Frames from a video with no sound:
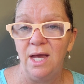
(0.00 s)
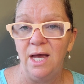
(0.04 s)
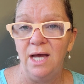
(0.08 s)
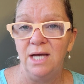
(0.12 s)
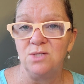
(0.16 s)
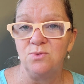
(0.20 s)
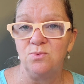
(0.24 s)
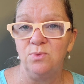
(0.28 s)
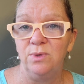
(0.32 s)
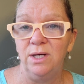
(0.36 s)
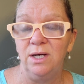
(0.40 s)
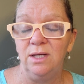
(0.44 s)

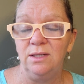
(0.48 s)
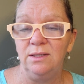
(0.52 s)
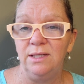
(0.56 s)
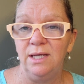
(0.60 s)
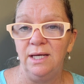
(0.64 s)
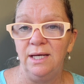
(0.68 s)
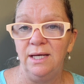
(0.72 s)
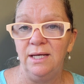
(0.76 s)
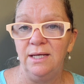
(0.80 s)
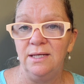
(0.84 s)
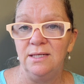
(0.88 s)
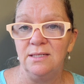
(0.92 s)
as well
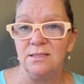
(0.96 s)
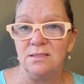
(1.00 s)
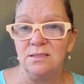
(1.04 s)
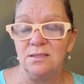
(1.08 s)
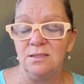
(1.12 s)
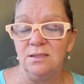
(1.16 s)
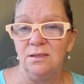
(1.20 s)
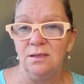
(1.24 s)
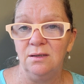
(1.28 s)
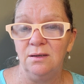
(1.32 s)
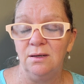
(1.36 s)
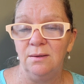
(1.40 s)

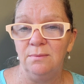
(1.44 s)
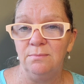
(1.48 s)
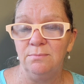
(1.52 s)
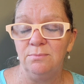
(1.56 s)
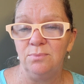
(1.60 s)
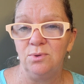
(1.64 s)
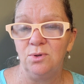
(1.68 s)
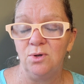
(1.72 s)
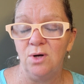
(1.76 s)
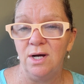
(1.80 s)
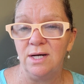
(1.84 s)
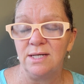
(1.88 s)
as
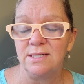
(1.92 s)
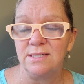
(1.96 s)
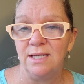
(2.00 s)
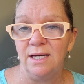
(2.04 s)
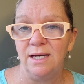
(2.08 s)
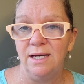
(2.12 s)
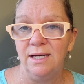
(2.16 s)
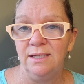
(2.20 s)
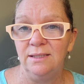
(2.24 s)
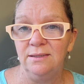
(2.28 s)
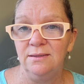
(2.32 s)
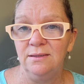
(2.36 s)

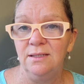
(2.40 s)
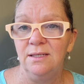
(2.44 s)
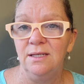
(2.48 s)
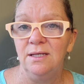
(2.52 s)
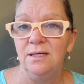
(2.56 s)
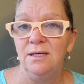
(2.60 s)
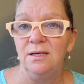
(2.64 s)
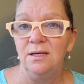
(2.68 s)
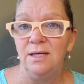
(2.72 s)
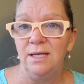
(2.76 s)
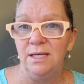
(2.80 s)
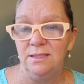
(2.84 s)
peroxide
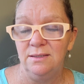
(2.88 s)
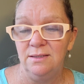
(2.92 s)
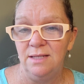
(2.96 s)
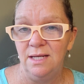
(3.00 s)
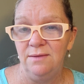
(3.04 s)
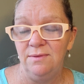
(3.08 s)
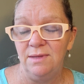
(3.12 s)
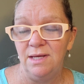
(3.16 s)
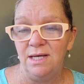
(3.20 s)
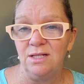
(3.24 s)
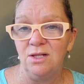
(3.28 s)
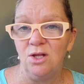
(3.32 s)

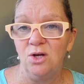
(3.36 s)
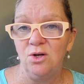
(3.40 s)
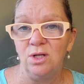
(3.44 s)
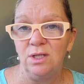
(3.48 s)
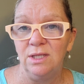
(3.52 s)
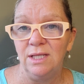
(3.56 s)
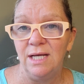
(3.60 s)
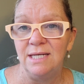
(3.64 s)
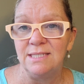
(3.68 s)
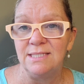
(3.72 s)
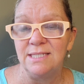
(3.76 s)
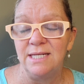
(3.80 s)
in that
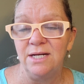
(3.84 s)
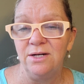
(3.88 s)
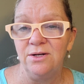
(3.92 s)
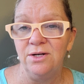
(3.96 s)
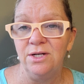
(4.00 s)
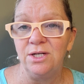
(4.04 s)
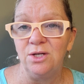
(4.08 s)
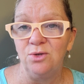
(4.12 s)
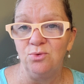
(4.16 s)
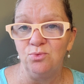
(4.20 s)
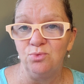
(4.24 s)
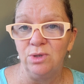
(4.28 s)
localized
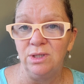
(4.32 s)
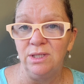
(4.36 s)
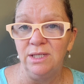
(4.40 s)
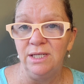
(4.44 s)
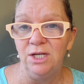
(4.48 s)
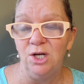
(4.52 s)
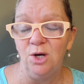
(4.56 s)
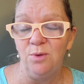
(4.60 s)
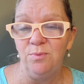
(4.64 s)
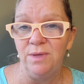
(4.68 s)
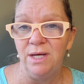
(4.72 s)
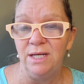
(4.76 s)
area can really
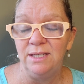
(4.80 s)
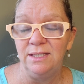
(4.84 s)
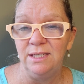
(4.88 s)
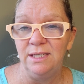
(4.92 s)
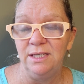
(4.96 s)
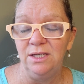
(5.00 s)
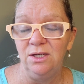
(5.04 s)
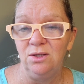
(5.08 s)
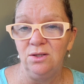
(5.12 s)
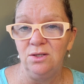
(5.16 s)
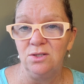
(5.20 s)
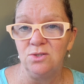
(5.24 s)
help that to
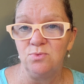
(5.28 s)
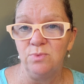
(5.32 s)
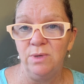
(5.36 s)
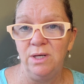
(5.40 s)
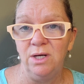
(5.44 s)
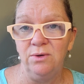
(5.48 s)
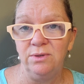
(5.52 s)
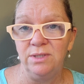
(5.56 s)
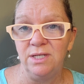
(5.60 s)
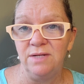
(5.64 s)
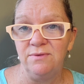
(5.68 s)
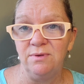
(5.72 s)
heal as
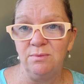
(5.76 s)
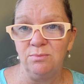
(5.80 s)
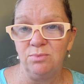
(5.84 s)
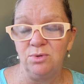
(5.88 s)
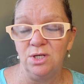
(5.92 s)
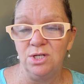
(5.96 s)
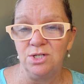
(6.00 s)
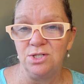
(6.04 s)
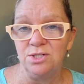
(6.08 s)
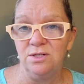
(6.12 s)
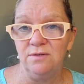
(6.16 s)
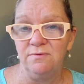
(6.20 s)
well, and even
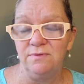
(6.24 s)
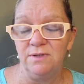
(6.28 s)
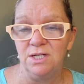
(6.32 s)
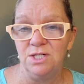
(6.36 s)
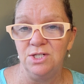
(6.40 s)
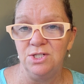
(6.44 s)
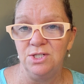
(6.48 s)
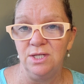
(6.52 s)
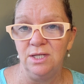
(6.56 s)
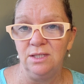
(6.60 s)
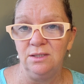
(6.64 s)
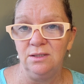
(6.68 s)
brushing it
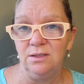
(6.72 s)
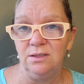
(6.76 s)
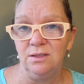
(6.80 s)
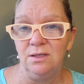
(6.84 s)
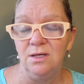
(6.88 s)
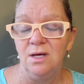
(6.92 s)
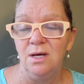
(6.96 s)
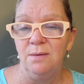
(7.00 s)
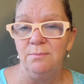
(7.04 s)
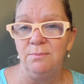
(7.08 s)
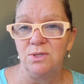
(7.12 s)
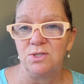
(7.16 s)
very gently.
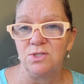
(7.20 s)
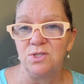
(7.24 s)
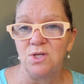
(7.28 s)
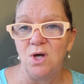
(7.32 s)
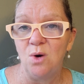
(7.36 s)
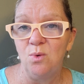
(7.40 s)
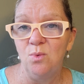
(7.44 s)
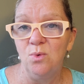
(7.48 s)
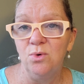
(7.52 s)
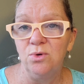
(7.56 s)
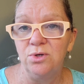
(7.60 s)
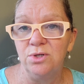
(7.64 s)
But
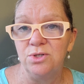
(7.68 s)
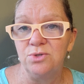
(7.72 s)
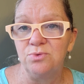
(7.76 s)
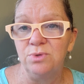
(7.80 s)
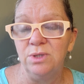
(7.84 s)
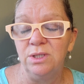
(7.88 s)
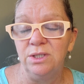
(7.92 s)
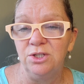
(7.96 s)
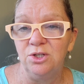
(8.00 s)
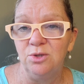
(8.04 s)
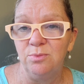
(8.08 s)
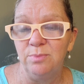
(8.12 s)
salt water is
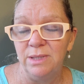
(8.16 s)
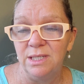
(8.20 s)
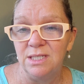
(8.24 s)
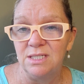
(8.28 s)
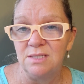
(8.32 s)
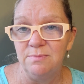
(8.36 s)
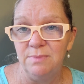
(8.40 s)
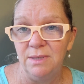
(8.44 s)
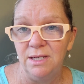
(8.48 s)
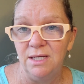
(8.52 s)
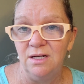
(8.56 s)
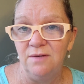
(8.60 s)
really your
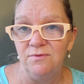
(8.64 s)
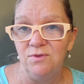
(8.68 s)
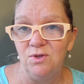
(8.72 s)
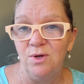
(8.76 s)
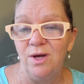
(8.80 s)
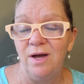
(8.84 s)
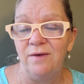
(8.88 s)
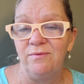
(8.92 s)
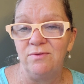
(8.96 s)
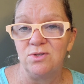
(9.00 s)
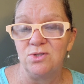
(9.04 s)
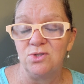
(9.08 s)
best bet if you
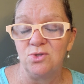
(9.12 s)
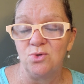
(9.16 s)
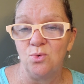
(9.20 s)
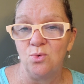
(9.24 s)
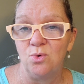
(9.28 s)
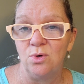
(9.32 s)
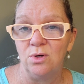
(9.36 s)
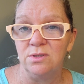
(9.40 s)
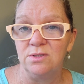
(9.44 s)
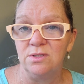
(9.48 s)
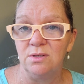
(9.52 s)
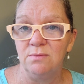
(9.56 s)
have a
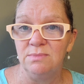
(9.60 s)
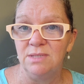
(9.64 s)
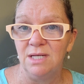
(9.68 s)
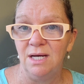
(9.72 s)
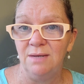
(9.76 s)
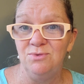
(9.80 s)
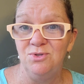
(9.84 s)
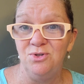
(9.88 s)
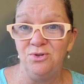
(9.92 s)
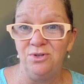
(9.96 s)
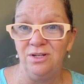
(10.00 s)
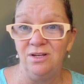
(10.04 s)
sore.
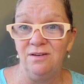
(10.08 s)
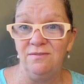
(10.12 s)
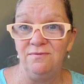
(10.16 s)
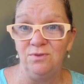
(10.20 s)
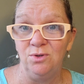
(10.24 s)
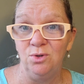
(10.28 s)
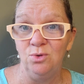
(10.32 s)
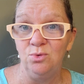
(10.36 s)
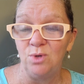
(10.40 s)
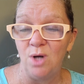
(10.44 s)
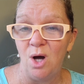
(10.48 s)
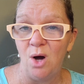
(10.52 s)
Sometimes you get
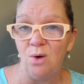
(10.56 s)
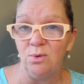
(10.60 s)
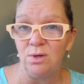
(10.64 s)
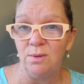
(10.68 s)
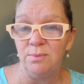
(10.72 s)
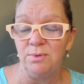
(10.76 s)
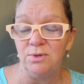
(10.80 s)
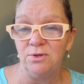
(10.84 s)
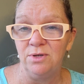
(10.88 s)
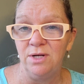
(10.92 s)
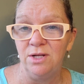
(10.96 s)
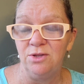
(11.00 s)
food caught
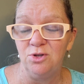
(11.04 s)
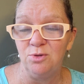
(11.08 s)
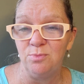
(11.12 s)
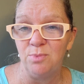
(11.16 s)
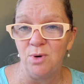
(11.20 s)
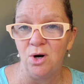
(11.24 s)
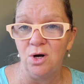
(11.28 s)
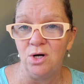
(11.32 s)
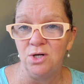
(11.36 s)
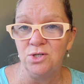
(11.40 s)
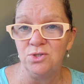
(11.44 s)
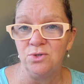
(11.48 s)
up underneath your
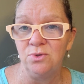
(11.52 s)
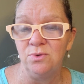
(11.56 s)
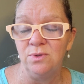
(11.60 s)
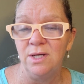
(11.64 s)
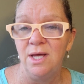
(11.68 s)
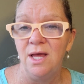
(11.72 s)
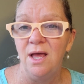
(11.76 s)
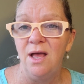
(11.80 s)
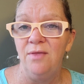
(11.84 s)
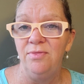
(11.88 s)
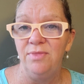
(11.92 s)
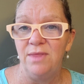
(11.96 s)
partial.
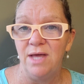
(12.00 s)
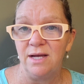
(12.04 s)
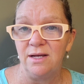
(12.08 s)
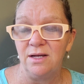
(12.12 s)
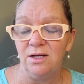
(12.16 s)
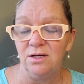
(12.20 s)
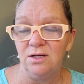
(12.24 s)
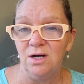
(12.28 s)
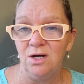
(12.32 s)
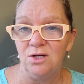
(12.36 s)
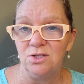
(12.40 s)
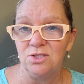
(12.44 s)
That
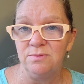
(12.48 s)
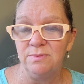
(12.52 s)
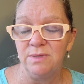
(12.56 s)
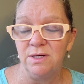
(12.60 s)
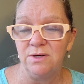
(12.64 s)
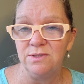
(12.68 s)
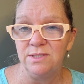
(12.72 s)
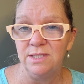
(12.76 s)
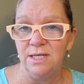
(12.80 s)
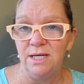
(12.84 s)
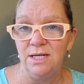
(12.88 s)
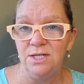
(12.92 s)
can cause some
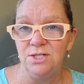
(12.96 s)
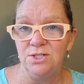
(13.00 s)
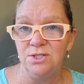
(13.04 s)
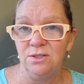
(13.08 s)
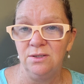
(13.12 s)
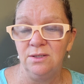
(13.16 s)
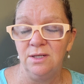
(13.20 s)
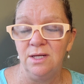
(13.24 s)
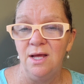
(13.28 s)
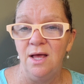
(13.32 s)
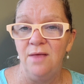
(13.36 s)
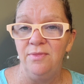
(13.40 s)

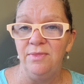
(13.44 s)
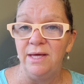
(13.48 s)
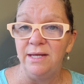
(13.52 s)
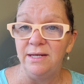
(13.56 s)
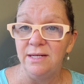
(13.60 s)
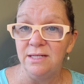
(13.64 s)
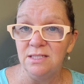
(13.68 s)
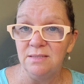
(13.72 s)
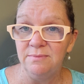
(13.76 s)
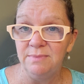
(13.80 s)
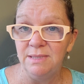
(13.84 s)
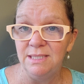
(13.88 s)
irritation. That
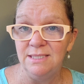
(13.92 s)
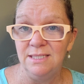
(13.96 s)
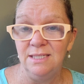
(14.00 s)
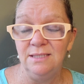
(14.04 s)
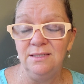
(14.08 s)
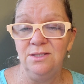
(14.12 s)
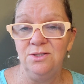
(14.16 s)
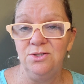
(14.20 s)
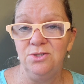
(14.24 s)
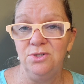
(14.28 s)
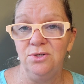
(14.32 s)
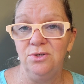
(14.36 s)
needs to be
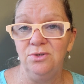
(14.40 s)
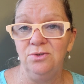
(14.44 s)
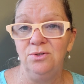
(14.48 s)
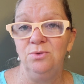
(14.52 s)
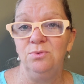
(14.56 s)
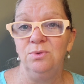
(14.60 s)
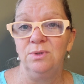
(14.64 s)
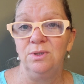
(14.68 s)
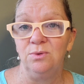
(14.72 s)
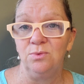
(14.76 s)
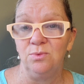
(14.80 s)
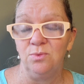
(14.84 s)
tended to.
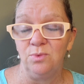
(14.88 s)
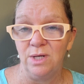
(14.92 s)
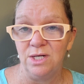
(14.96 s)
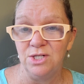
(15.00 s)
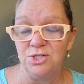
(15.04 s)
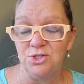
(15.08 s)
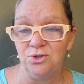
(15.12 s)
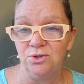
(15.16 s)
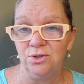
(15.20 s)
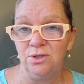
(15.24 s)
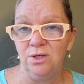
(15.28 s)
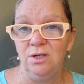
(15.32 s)
You want to
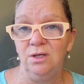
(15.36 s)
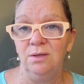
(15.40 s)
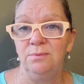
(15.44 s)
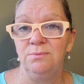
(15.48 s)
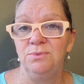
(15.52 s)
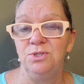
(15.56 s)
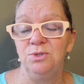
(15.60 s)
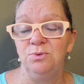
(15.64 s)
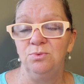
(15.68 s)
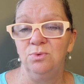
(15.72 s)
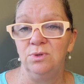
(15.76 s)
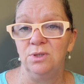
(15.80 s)
rest your
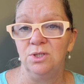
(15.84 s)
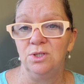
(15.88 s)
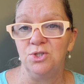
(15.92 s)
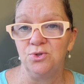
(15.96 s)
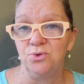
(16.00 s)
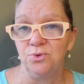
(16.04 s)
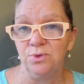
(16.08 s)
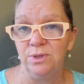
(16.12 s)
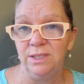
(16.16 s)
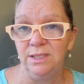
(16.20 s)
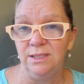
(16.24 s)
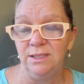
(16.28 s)
gums, you want
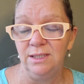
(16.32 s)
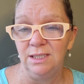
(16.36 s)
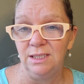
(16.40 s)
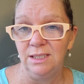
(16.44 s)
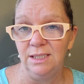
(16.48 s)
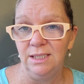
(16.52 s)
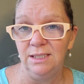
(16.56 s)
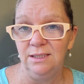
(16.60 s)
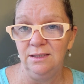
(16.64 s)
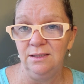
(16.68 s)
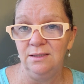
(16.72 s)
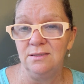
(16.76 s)
to
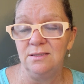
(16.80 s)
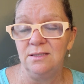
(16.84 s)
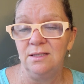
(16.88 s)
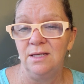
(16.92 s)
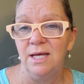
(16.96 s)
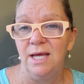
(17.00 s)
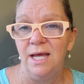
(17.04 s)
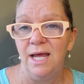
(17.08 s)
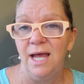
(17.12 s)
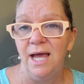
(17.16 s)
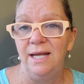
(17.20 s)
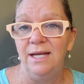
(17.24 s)
clean it,
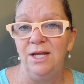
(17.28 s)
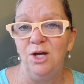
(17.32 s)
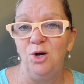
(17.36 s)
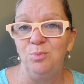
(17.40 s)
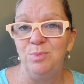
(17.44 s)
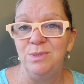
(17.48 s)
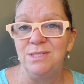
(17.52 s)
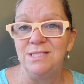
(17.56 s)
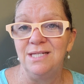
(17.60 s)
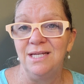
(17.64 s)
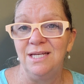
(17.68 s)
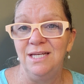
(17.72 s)
and
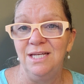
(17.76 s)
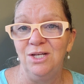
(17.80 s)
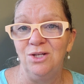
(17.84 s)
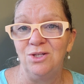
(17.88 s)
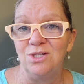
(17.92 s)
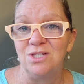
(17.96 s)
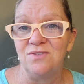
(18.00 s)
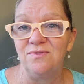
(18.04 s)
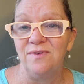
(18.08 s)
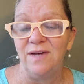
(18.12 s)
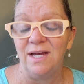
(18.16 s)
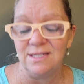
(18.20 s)
help it to heal
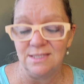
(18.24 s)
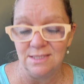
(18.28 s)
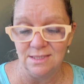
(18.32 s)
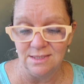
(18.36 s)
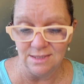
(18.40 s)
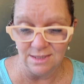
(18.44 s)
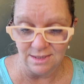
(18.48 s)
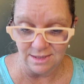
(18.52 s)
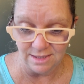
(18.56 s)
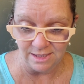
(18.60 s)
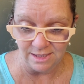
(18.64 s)
as fast as it